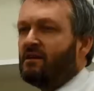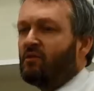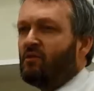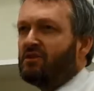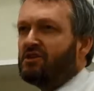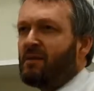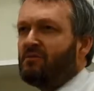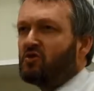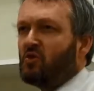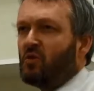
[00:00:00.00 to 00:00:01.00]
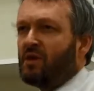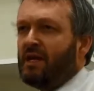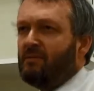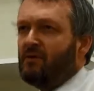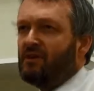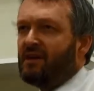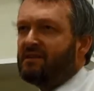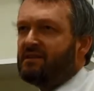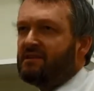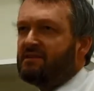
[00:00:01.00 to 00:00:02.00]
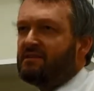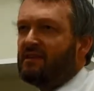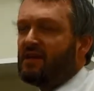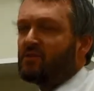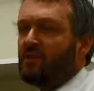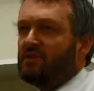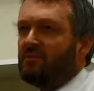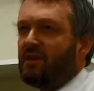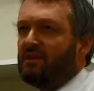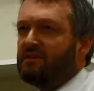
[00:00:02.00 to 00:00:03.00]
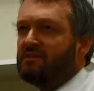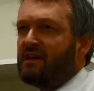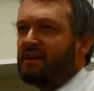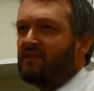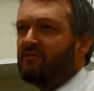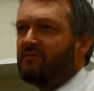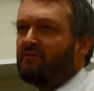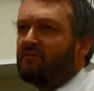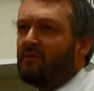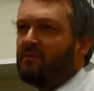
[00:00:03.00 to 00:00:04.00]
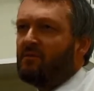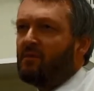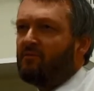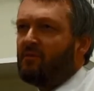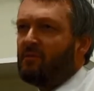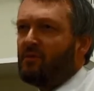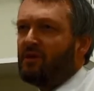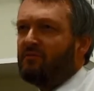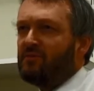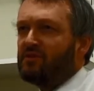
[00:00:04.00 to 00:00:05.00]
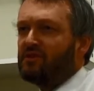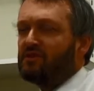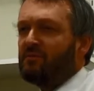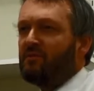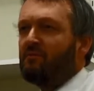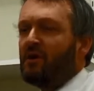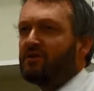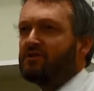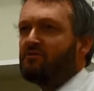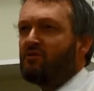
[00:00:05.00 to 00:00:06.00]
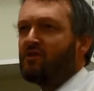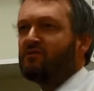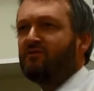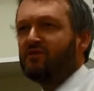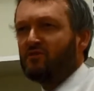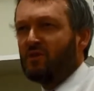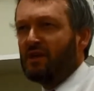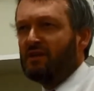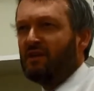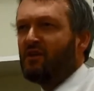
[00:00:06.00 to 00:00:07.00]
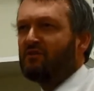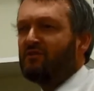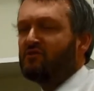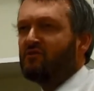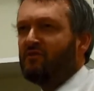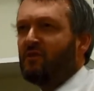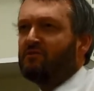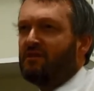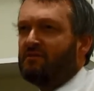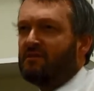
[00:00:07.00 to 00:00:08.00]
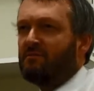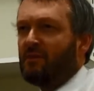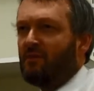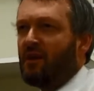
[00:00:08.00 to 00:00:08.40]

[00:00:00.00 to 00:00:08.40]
One type is called haemodialysis, and that's where the blood is taken from the body, from the system, and passed through an artificial kidney, an artificial filter, some people